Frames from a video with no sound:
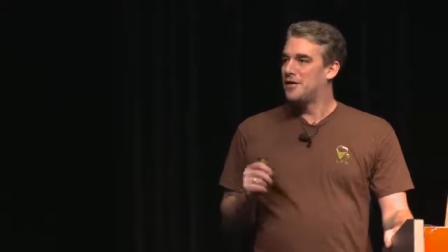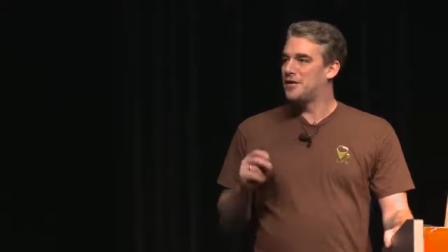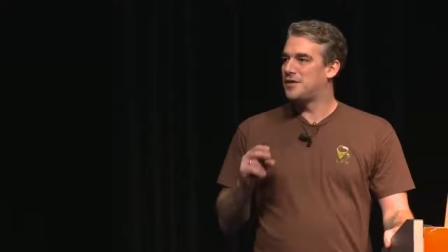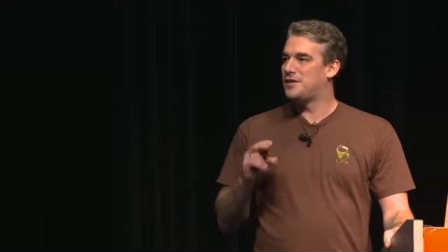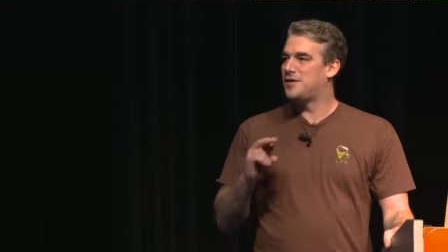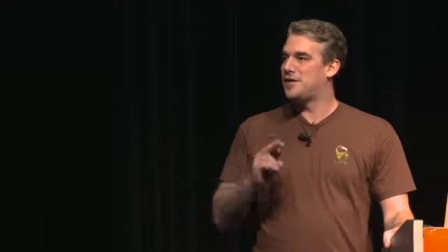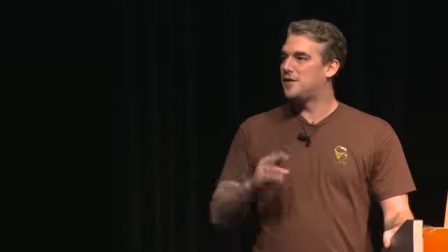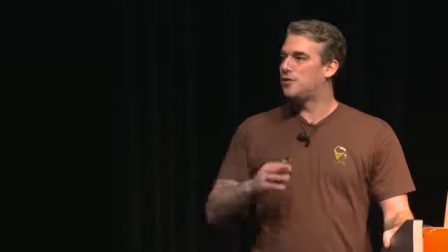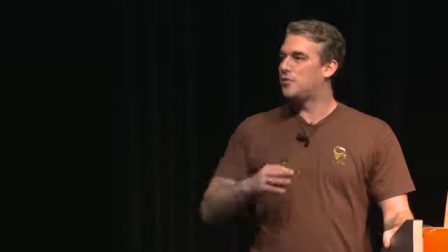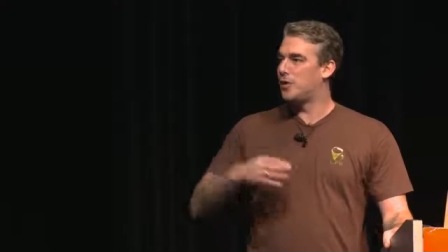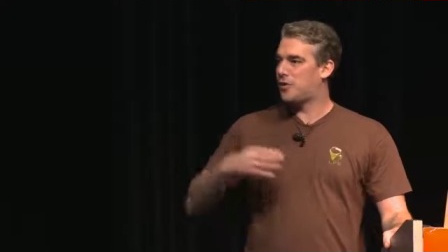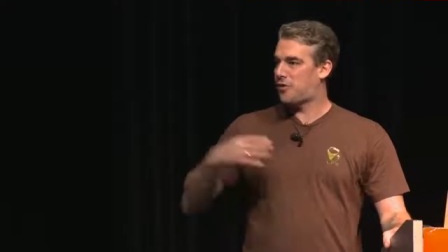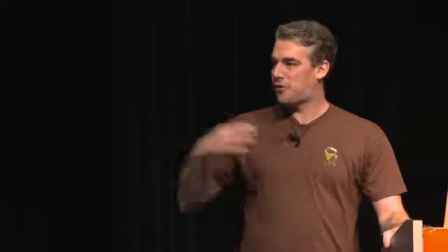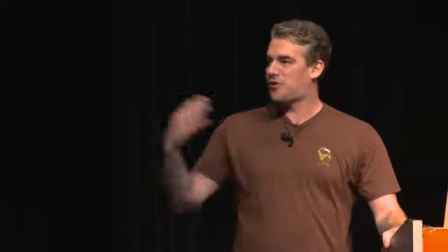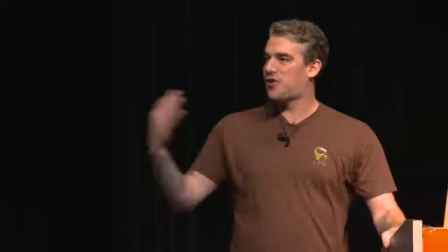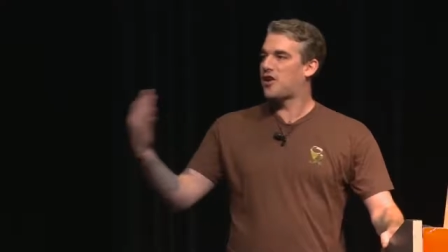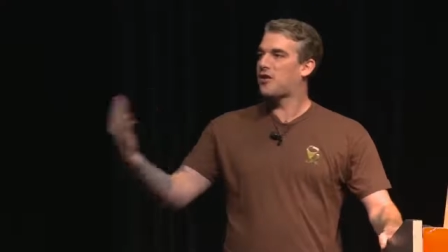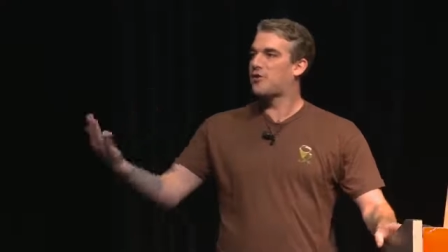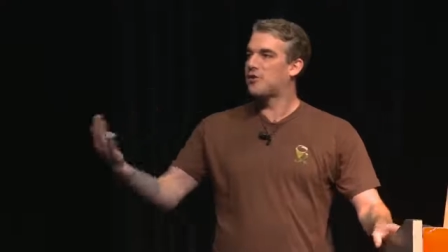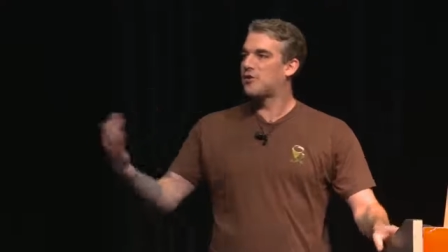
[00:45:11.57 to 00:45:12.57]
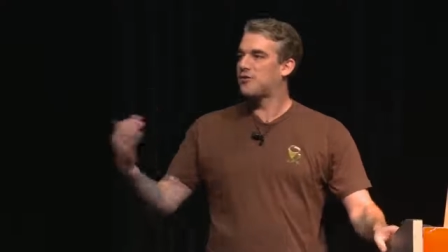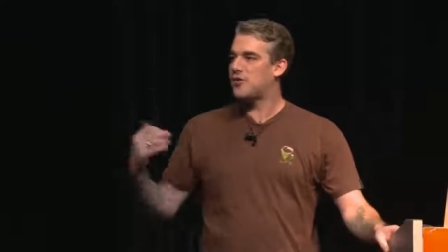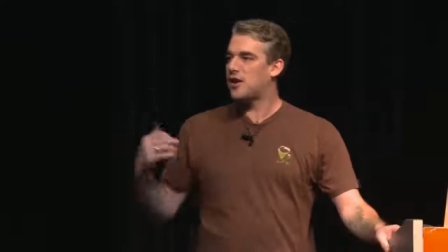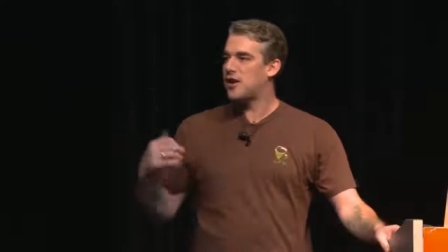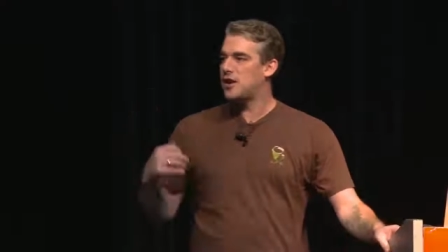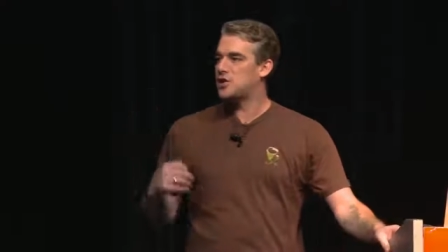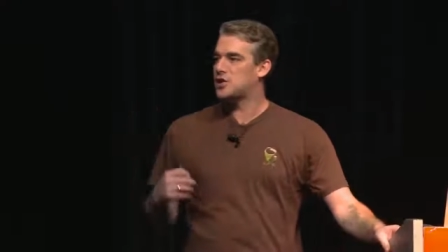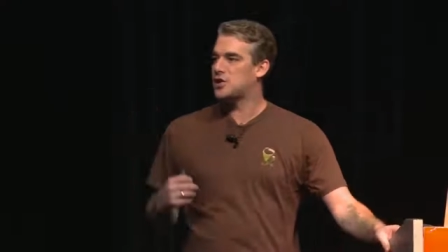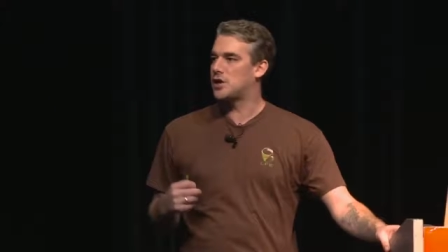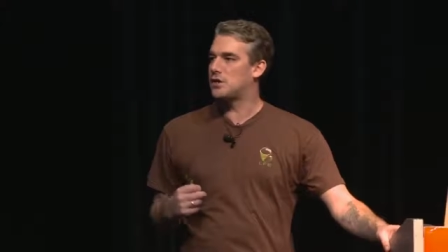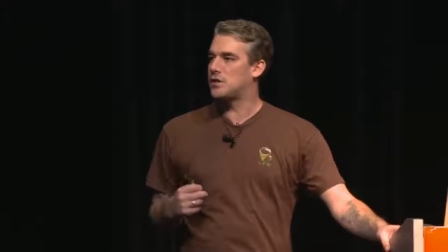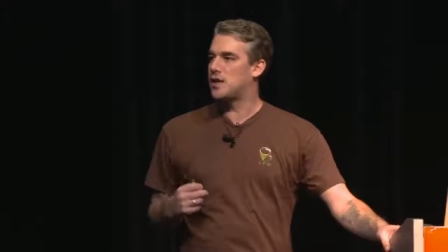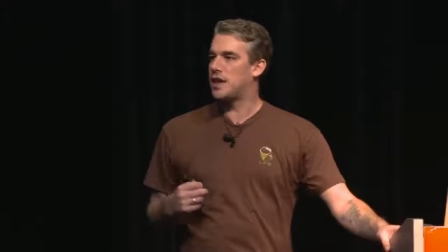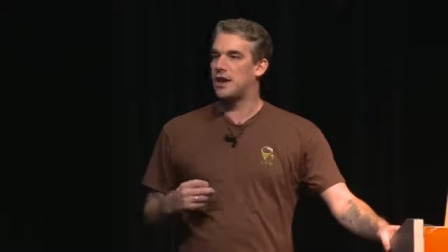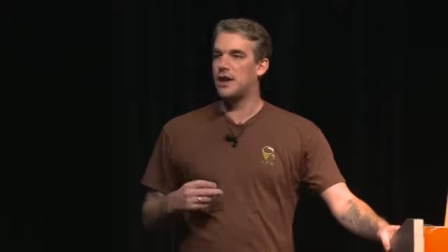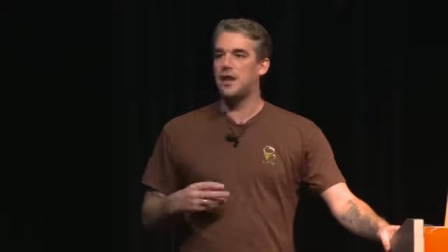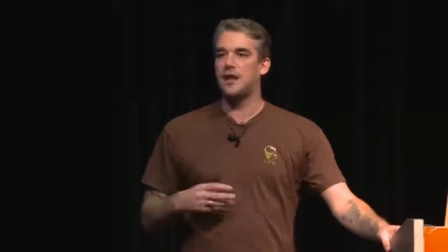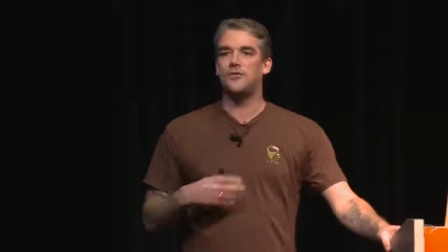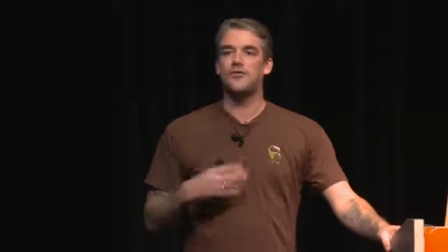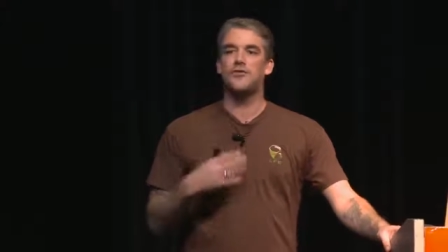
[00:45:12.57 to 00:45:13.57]
to deal with synchronization
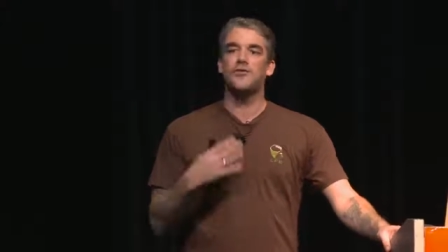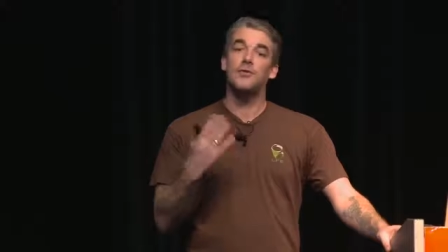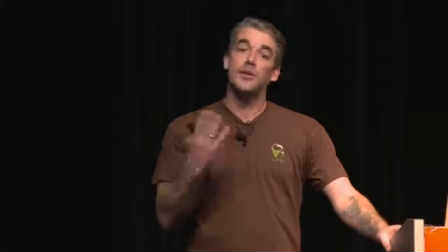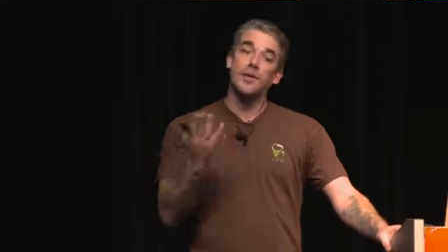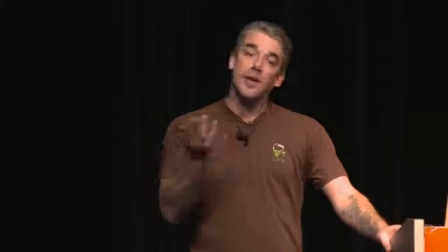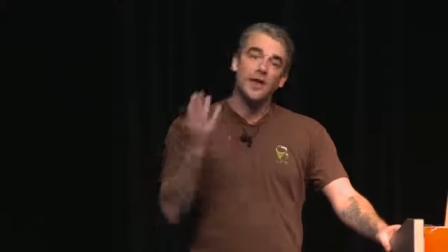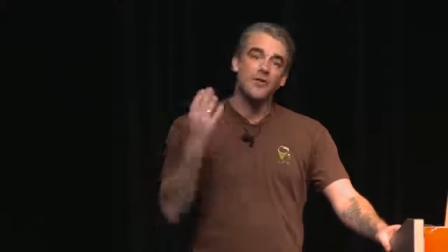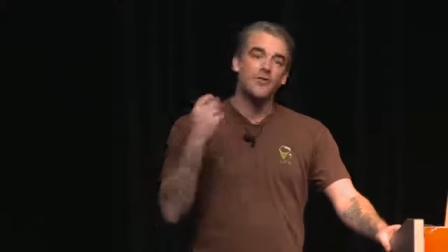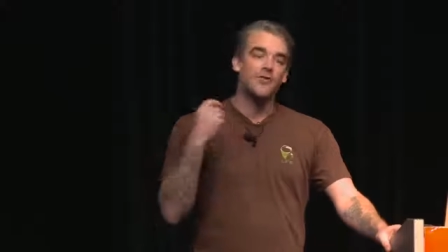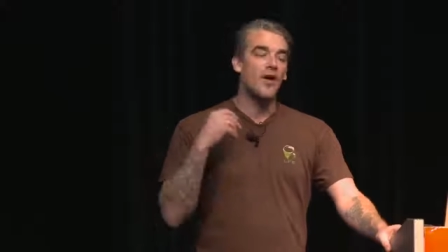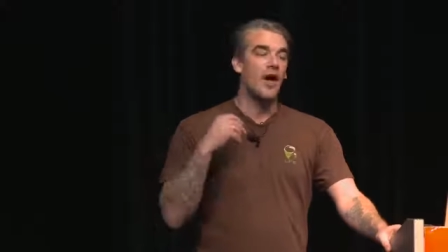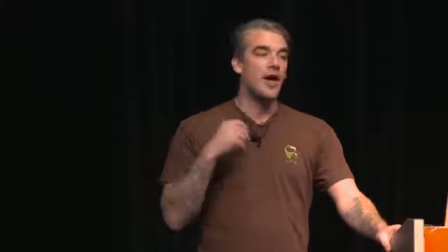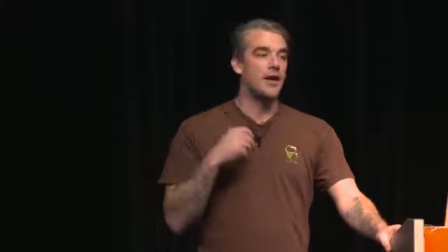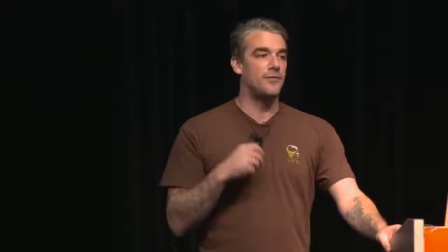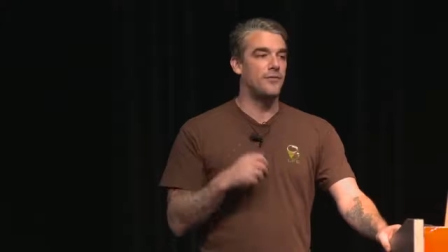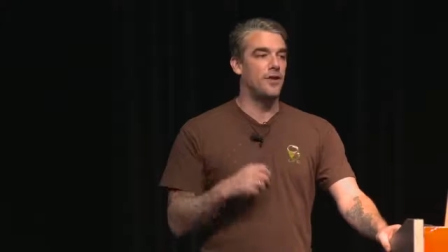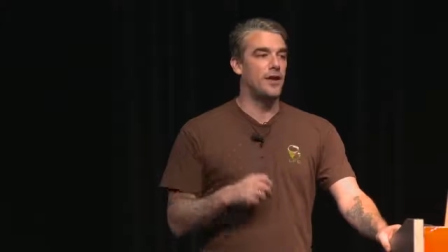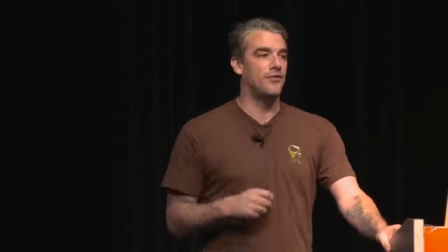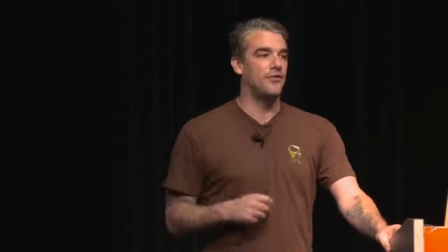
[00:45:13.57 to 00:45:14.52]
than it is inside of,